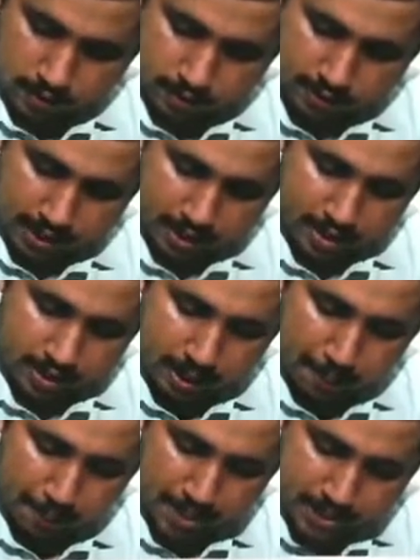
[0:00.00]
Then
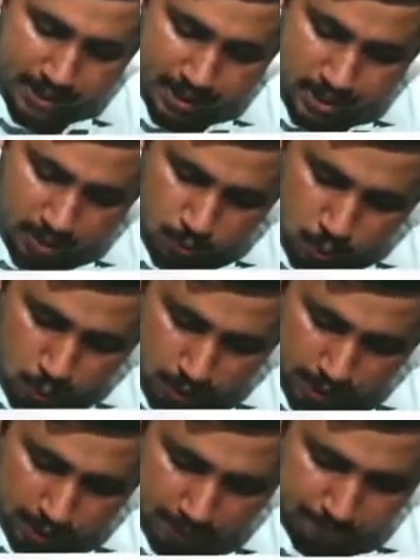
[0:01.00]
depreciation
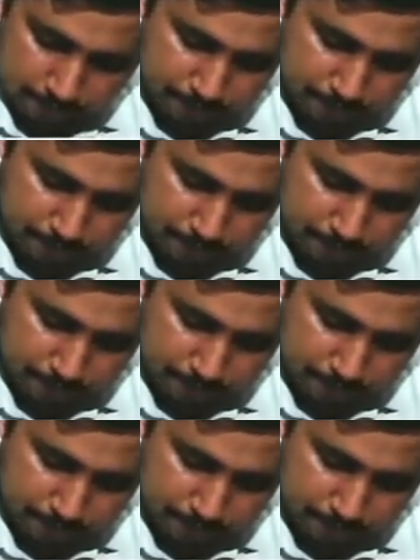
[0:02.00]
won't come.